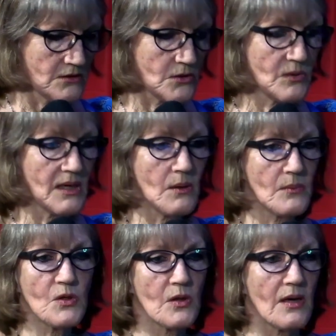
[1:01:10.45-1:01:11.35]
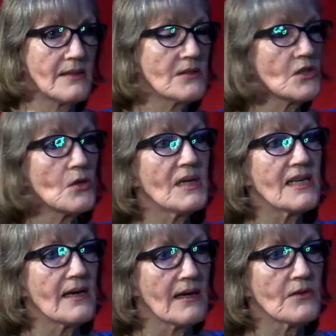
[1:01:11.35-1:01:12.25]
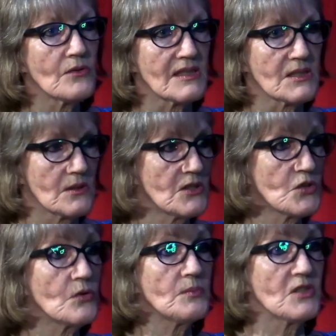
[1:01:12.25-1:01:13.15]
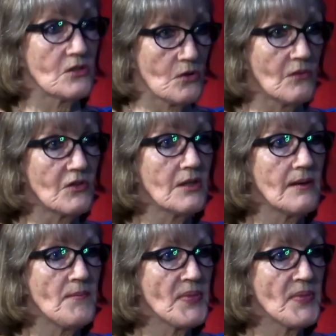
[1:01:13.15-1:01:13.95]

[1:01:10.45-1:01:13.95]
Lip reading: So, and so many other descriptions of it,